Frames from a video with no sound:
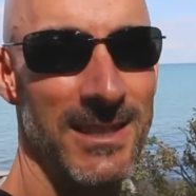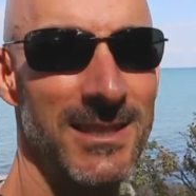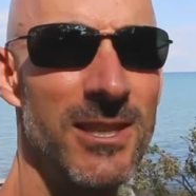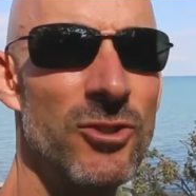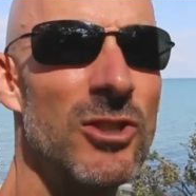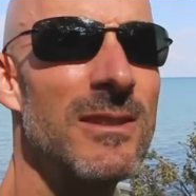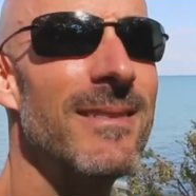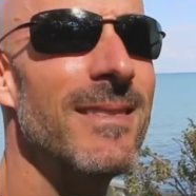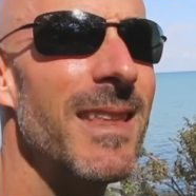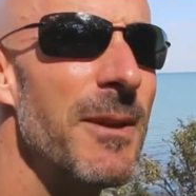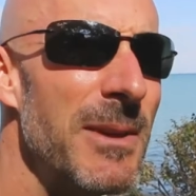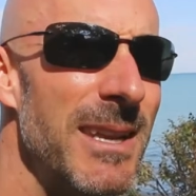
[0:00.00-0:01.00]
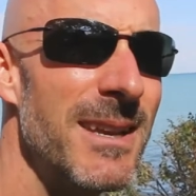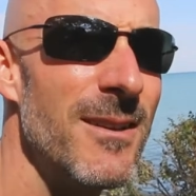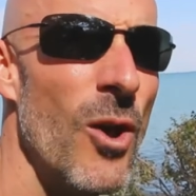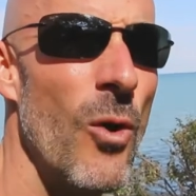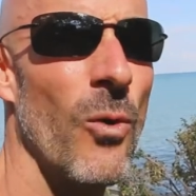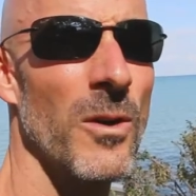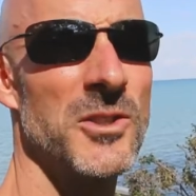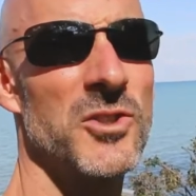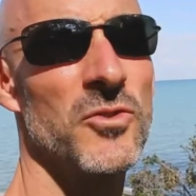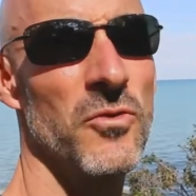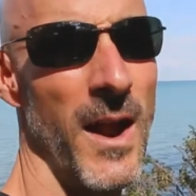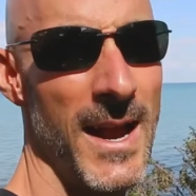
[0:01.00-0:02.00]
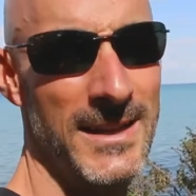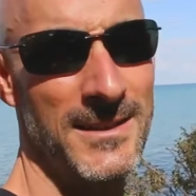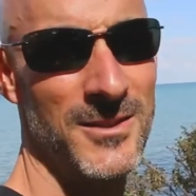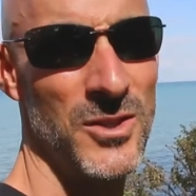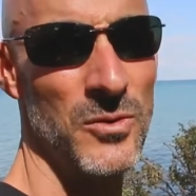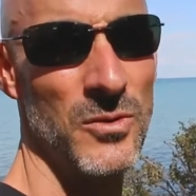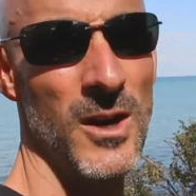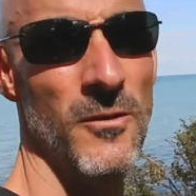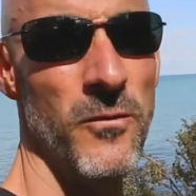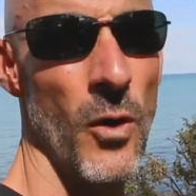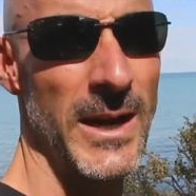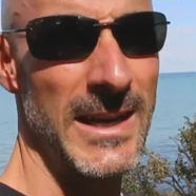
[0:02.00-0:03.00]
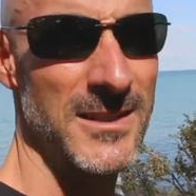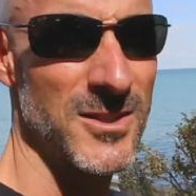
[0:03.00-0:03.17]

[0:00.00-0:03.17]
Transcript: They say you should limit it or try to avoid it.